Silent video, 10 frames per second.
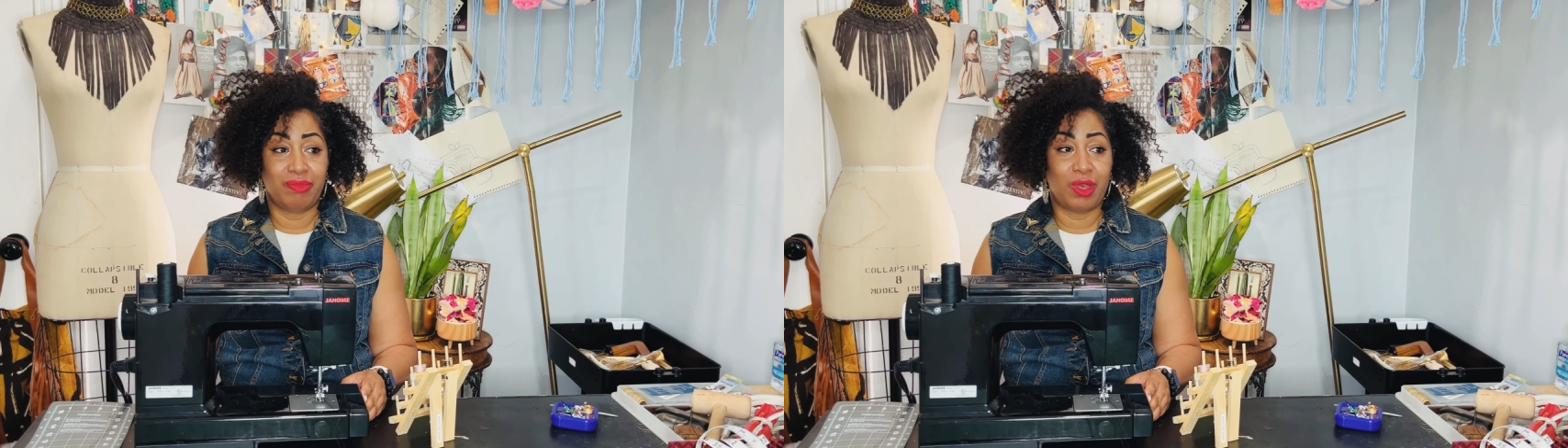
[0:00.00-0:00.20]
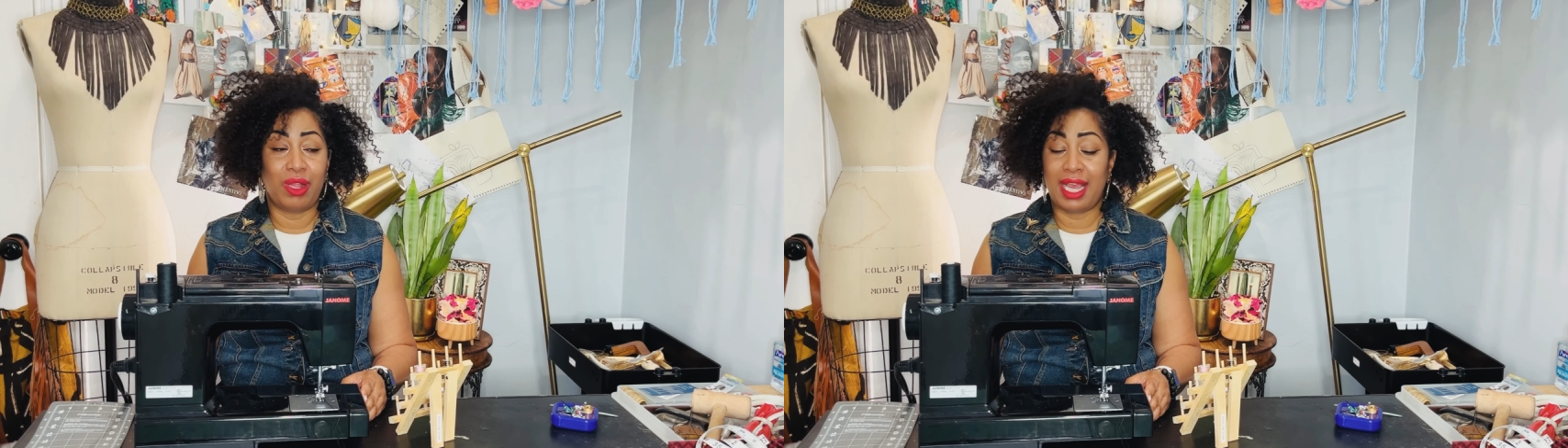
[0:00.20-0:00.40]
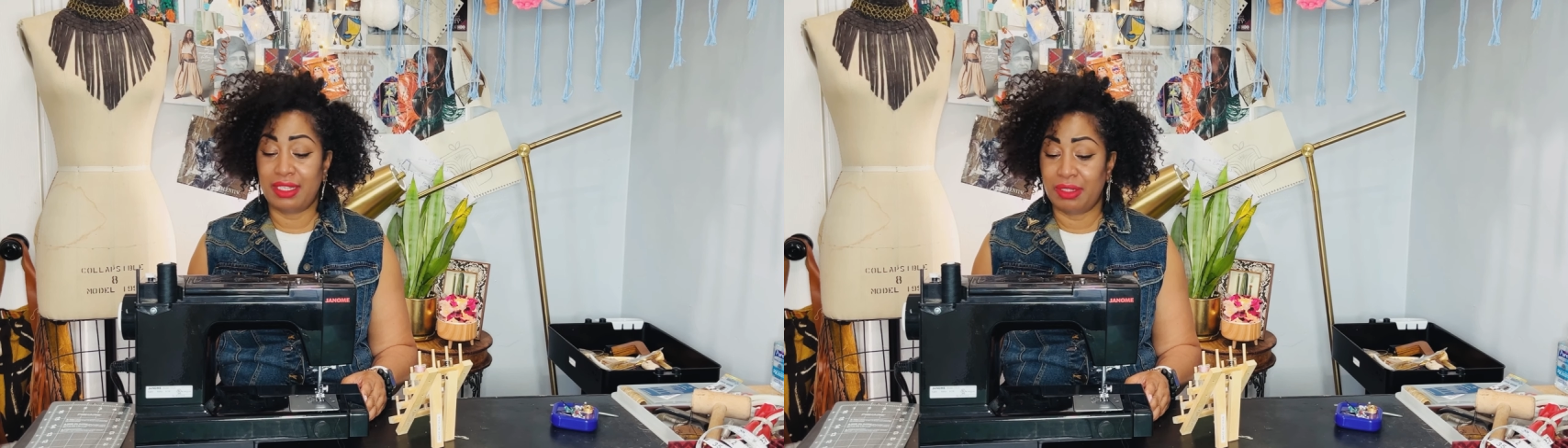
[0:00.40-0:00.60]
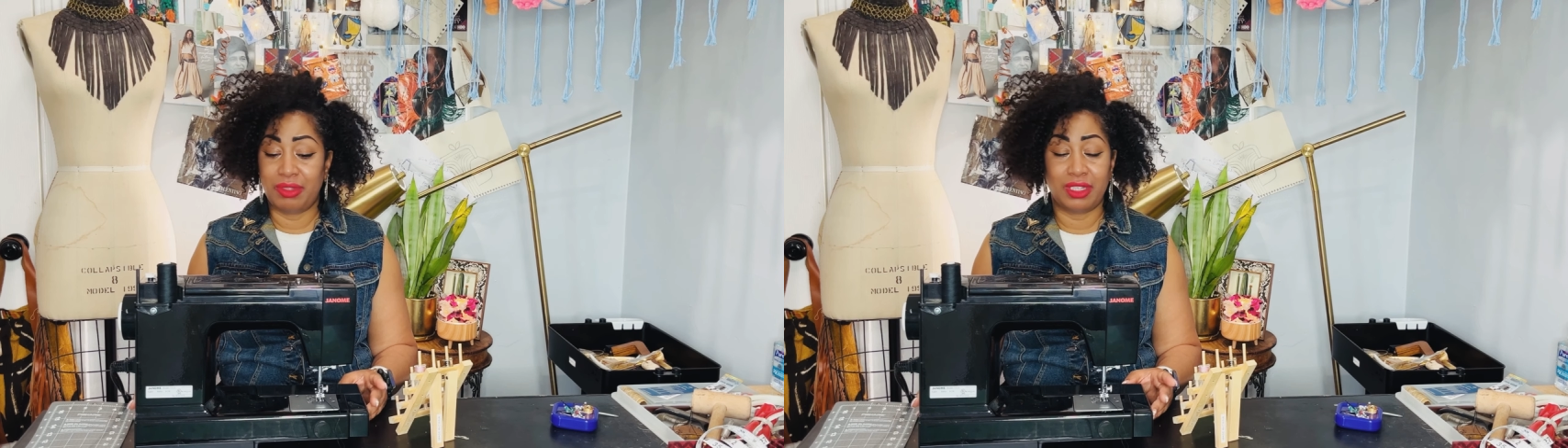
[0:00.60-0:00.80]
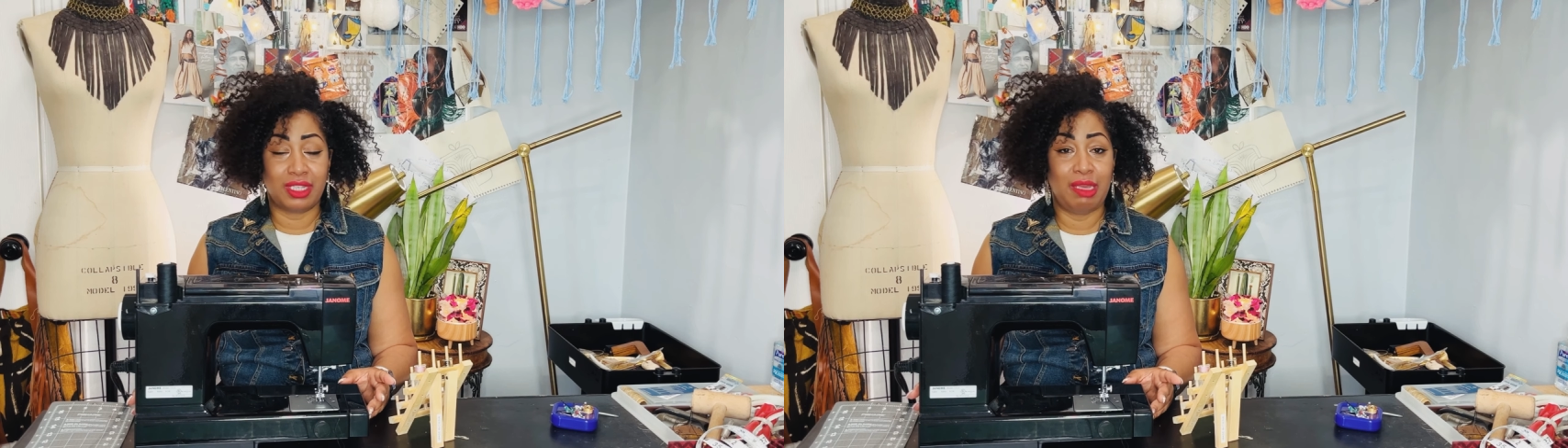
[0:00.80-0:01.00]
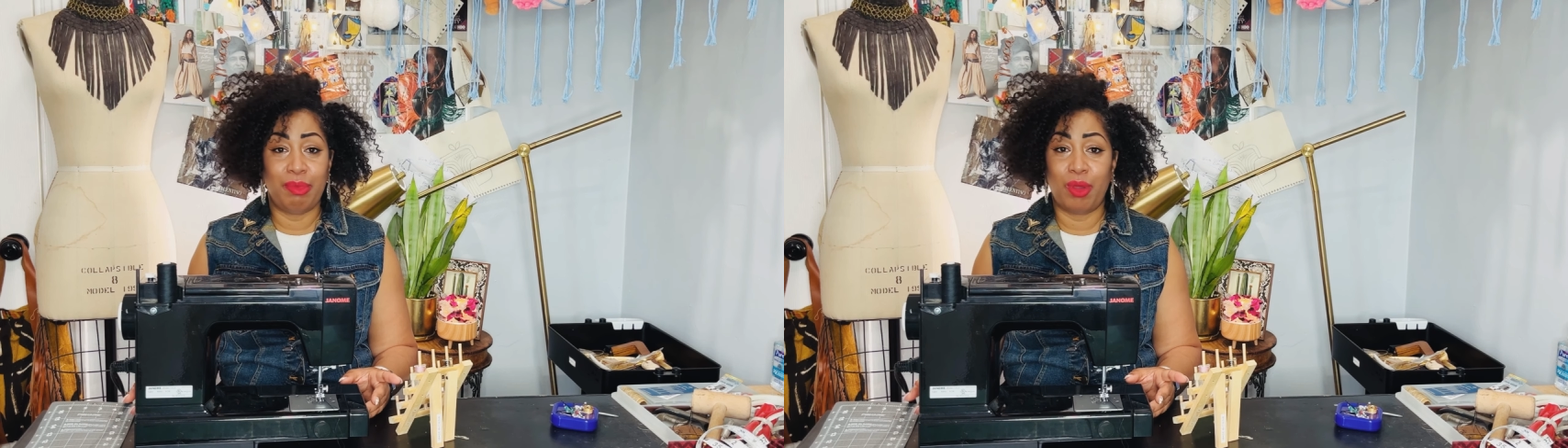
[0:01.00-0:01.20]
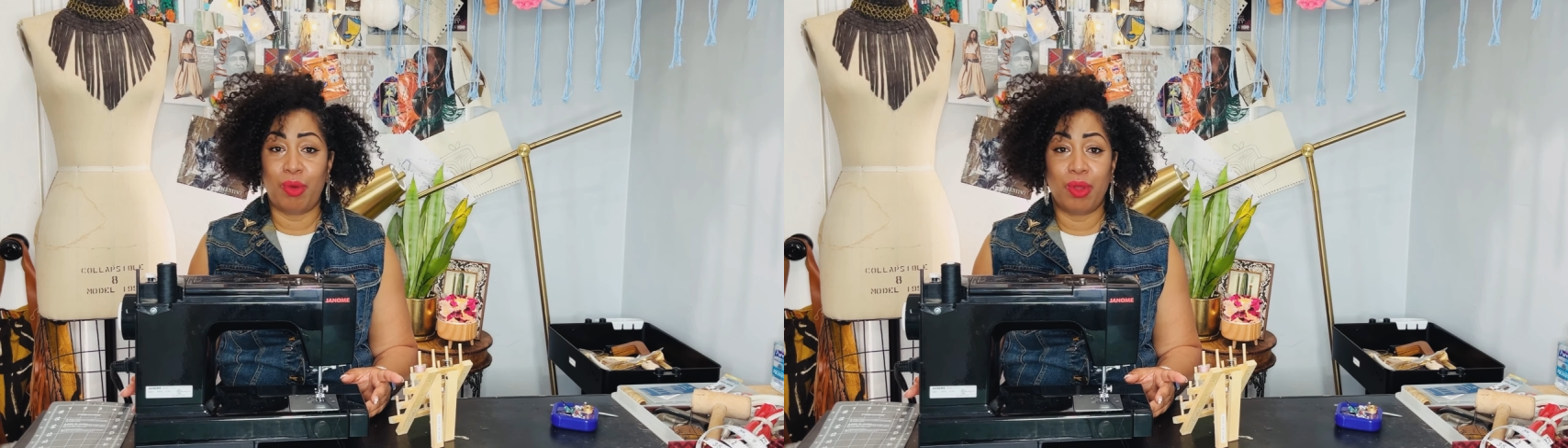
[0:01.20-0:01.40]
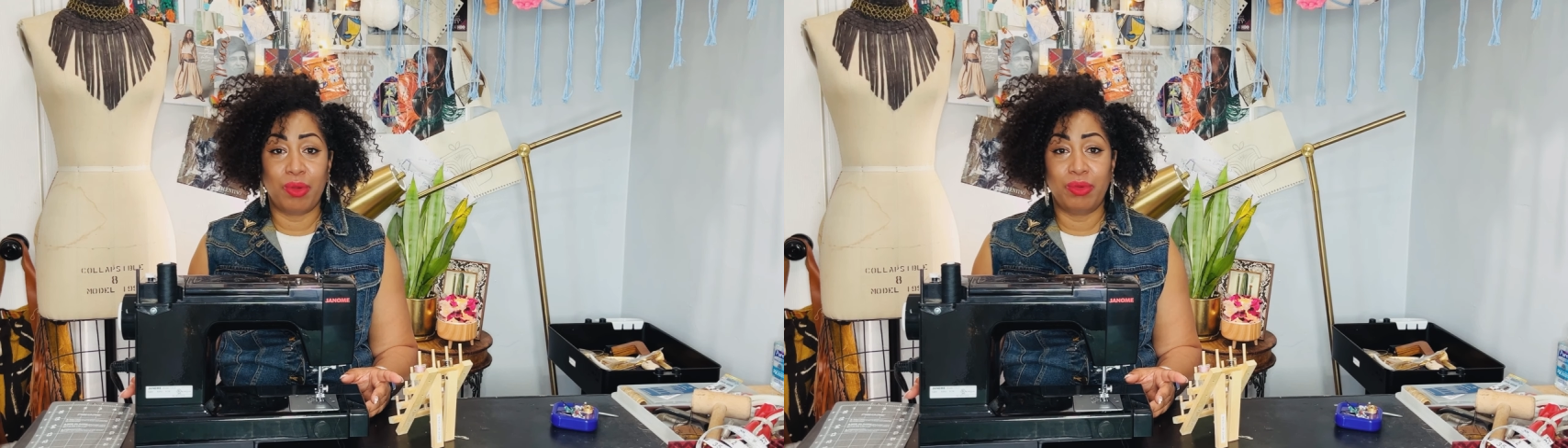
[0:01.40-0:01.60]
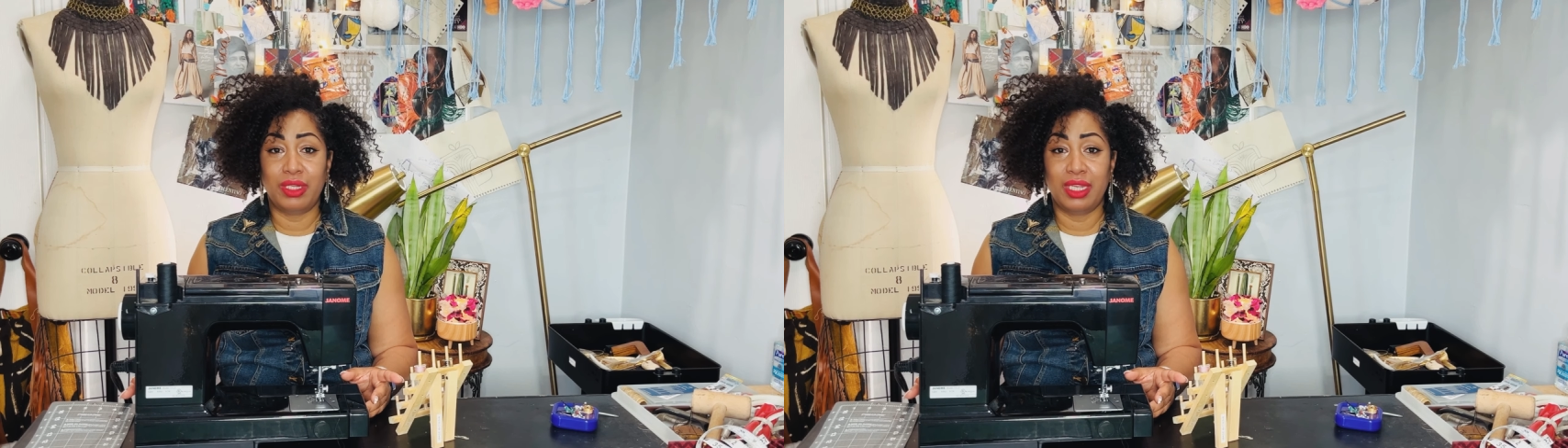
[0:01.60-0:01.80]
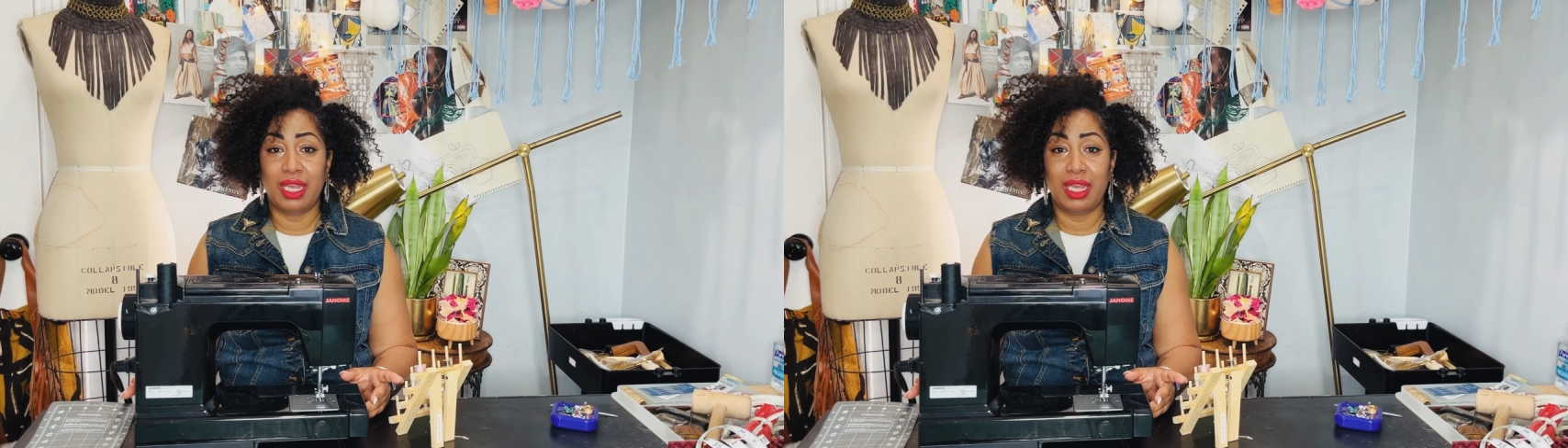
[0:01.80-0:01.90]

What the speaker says: All I had to do was just keep it oiled,